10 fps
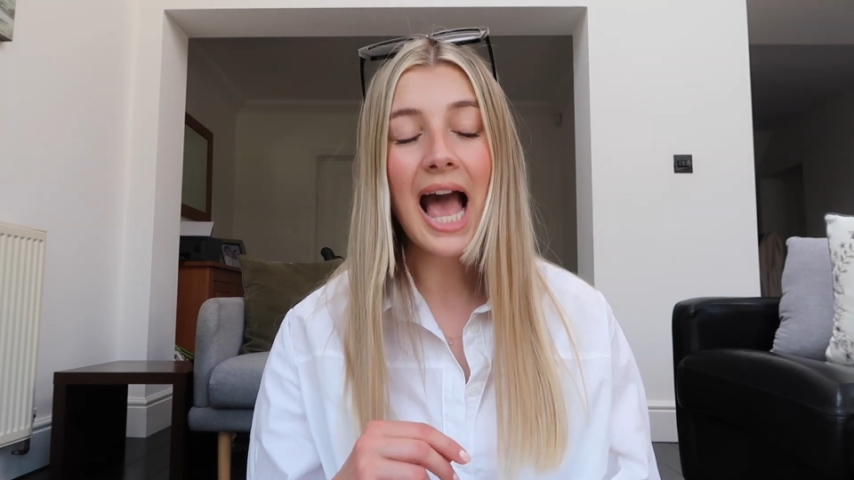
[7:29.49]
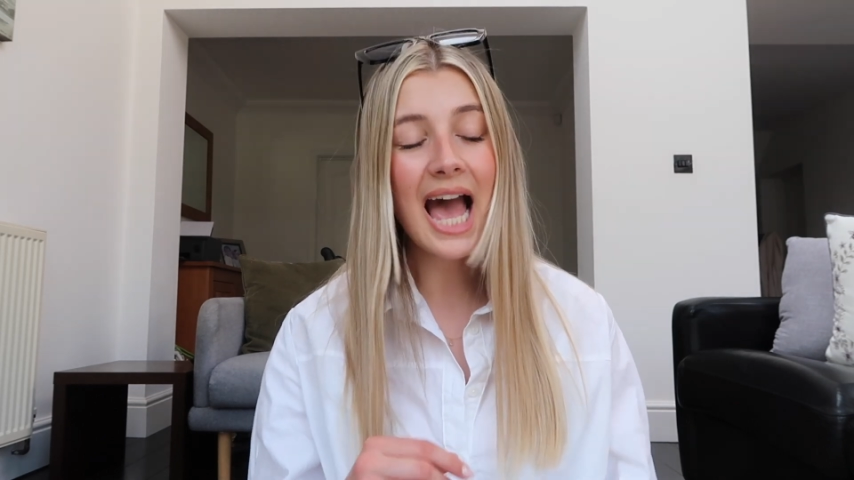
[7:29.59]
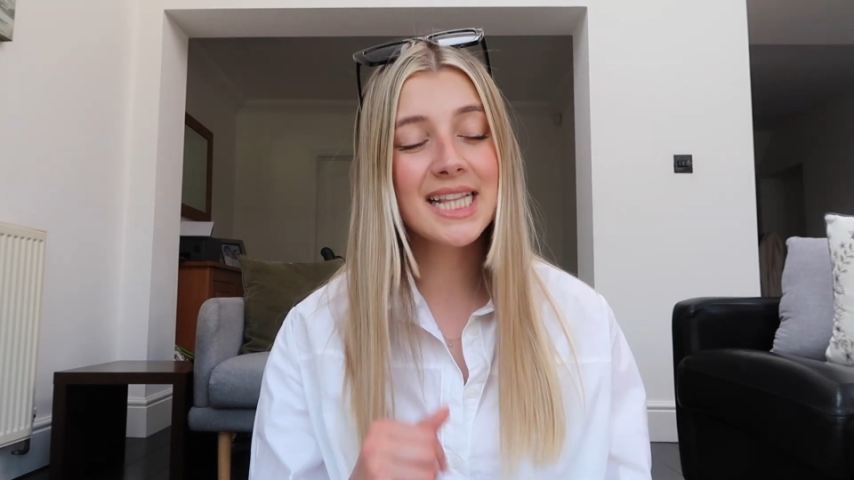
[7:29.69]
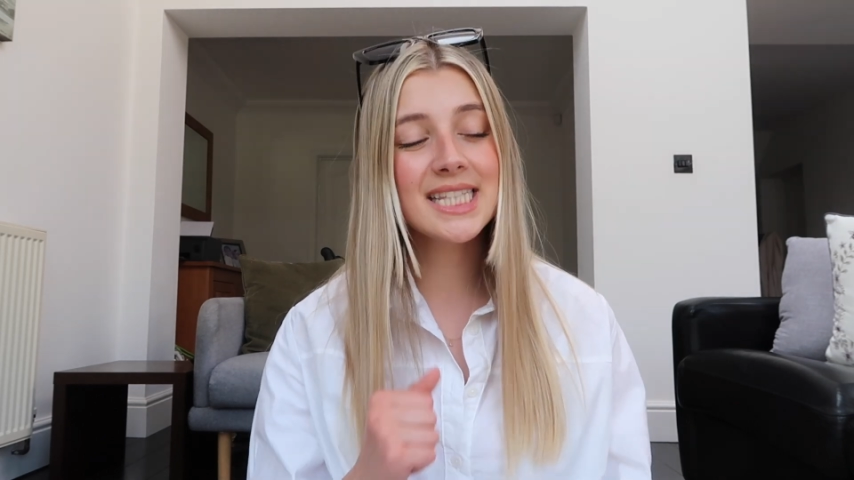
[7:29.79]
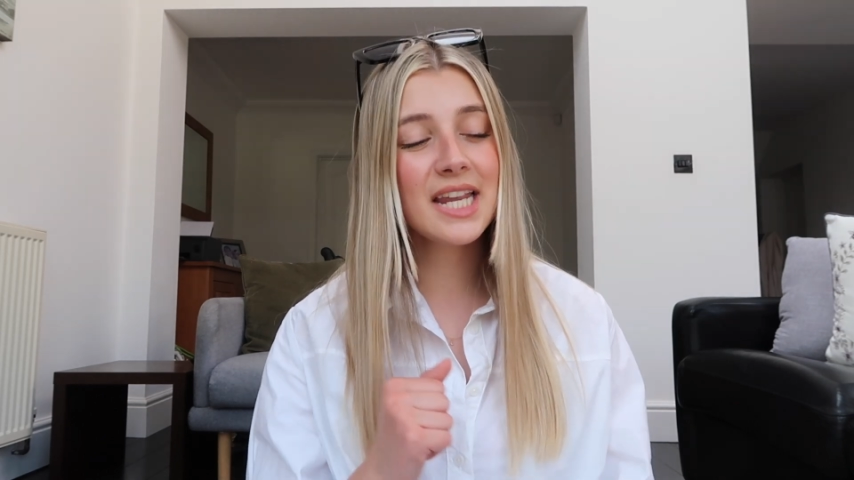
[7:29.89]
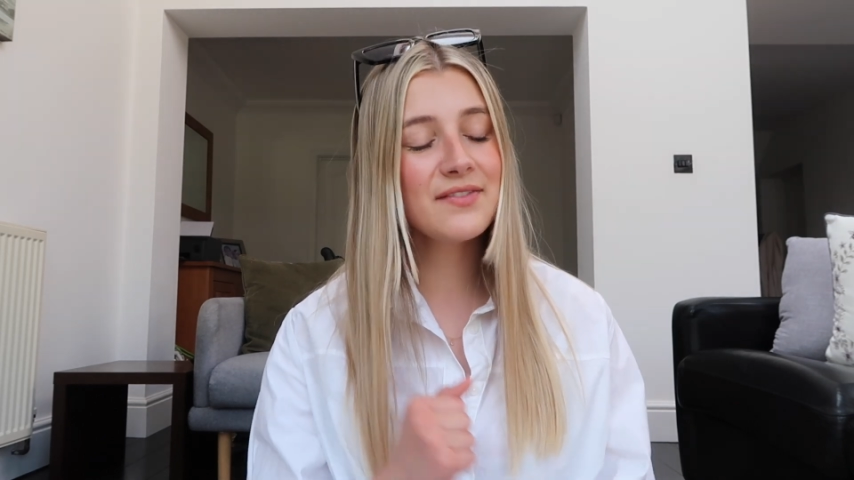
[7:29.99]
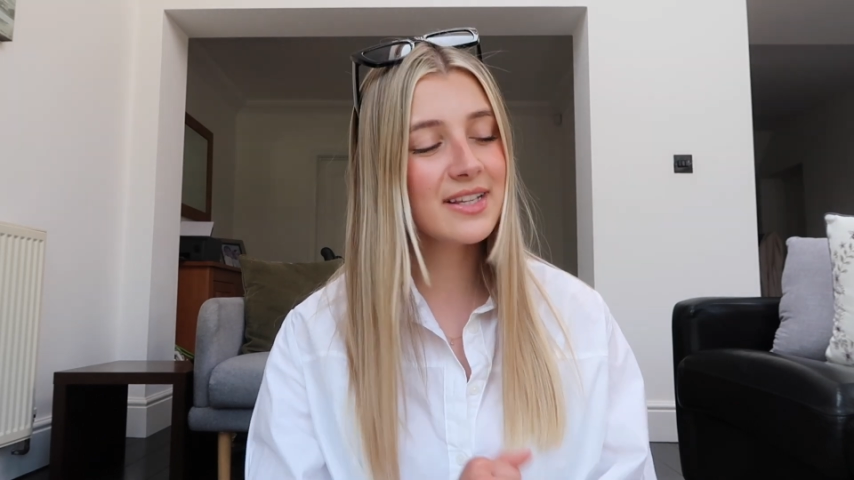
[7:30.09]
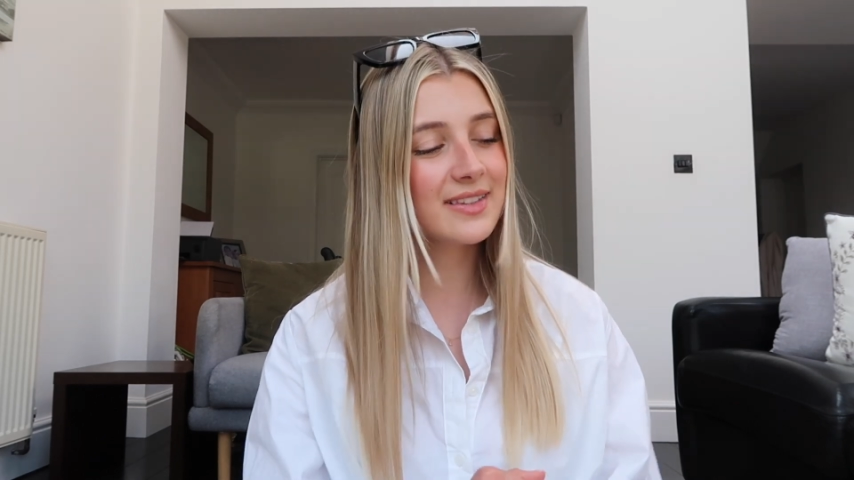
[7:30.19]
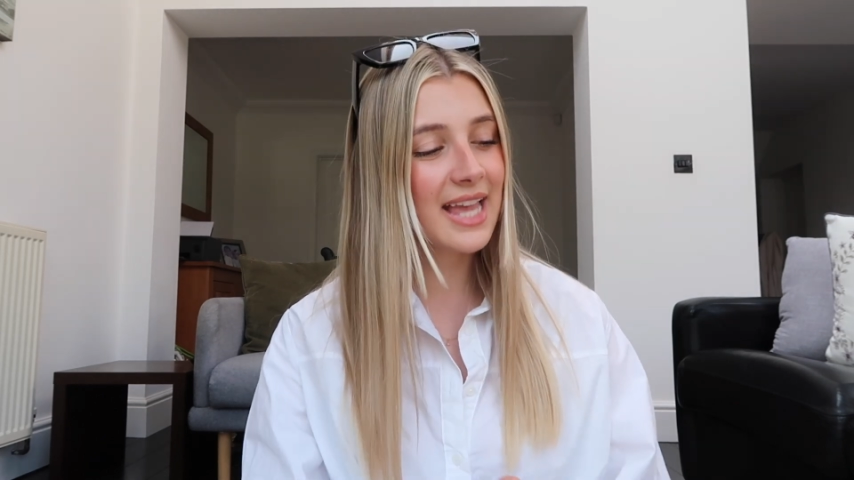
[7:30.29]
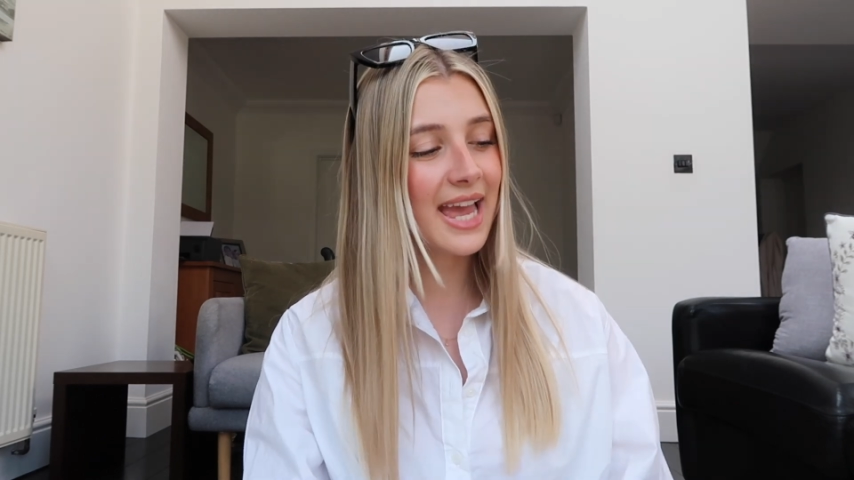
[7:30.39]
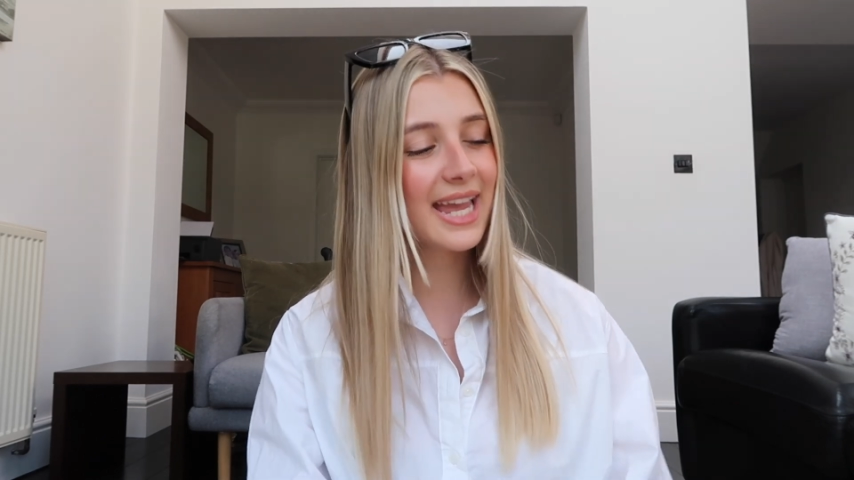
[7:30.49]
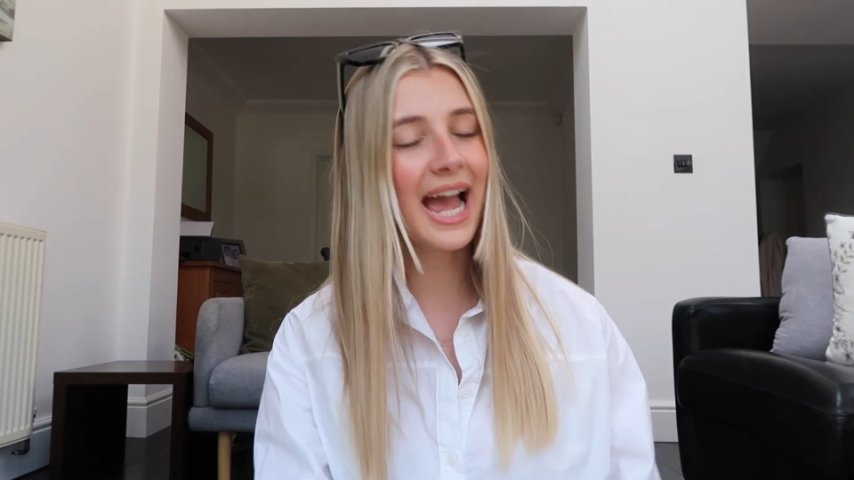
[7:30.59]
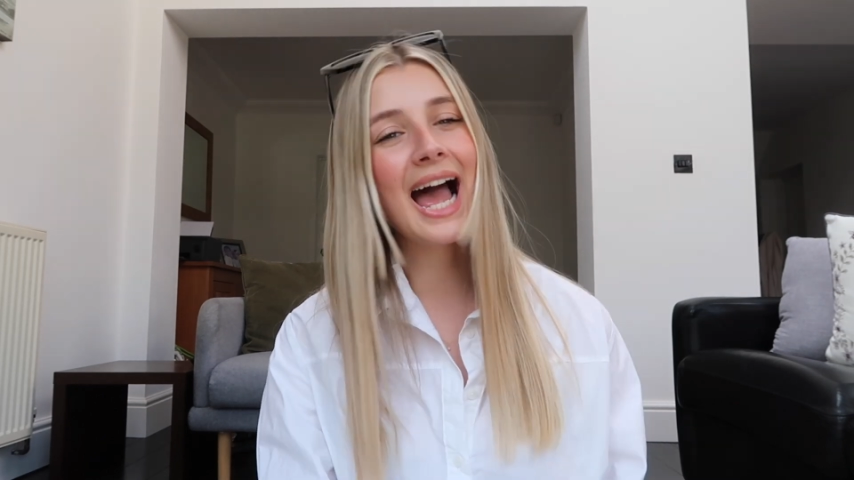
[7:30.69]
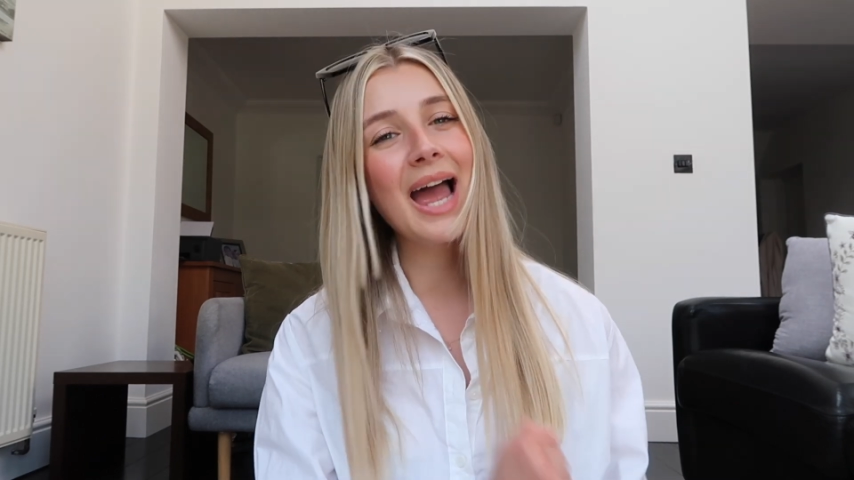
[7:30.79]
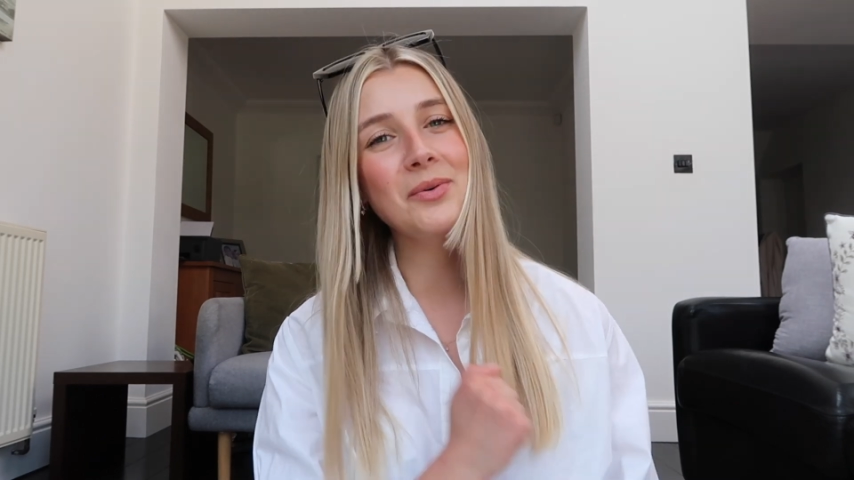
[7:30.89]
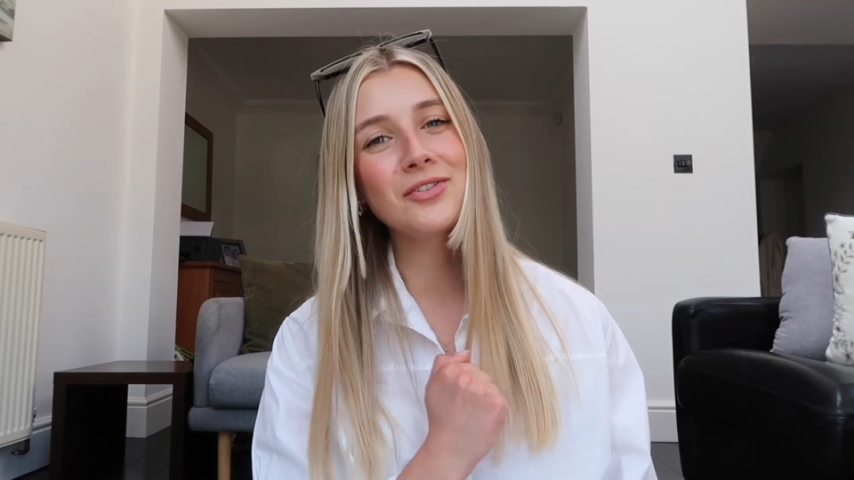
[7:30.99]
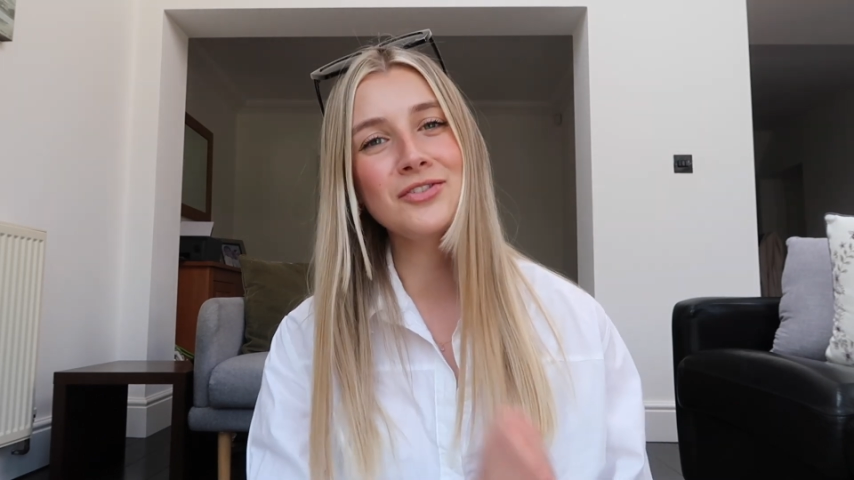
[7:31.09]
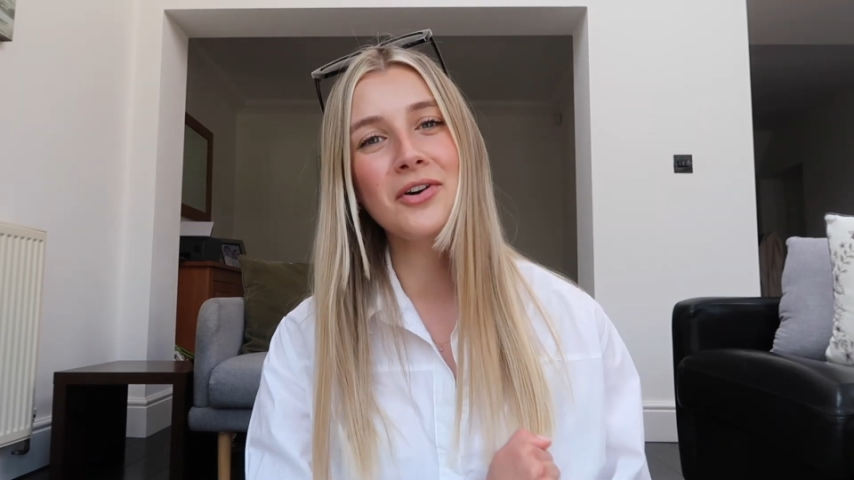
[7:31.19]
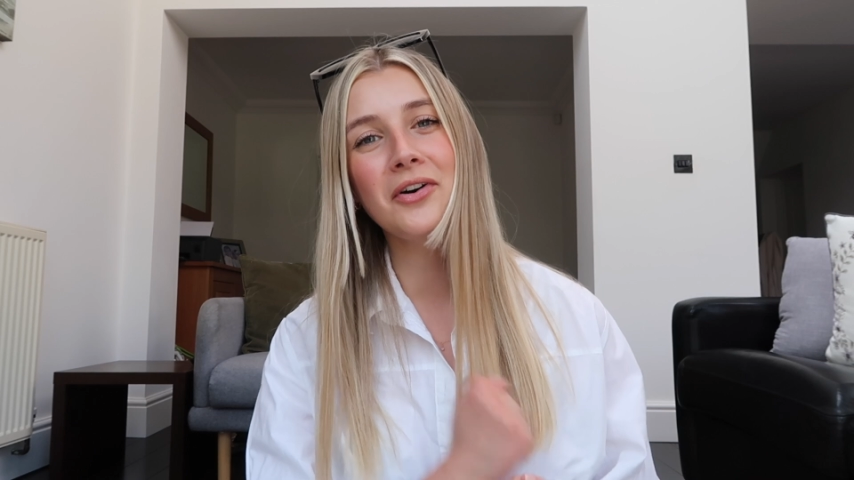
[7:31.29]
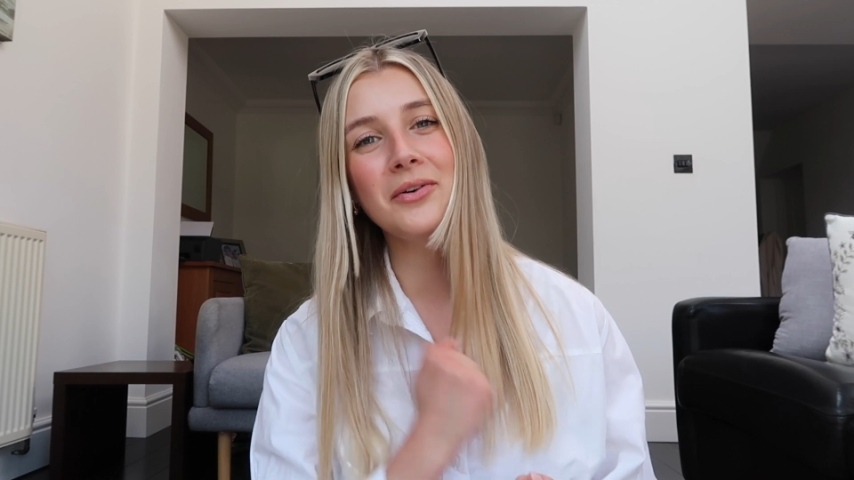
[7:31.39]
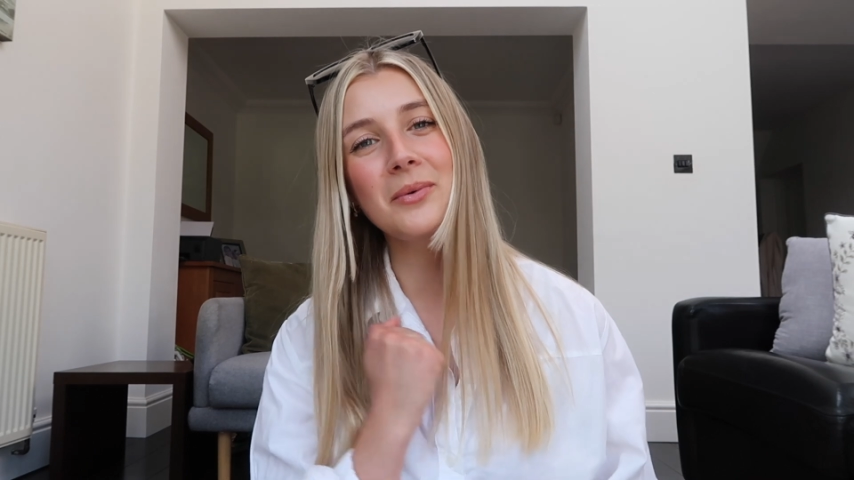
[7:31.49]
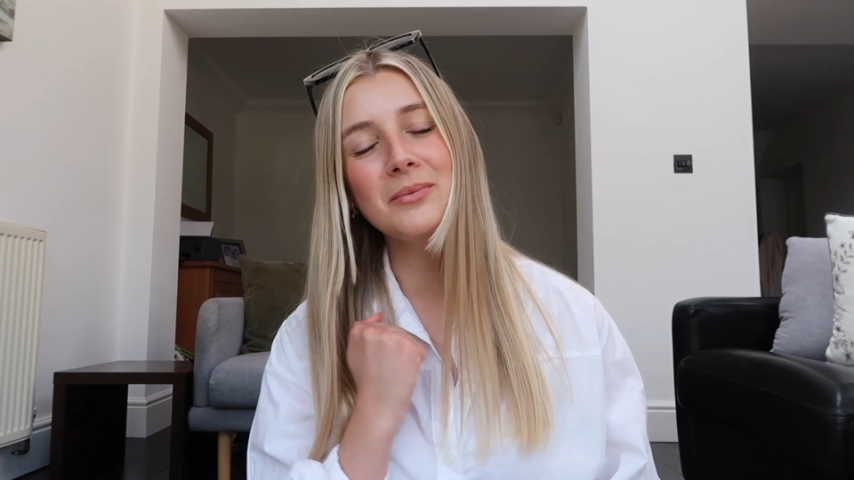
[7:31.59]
and safe to say I was not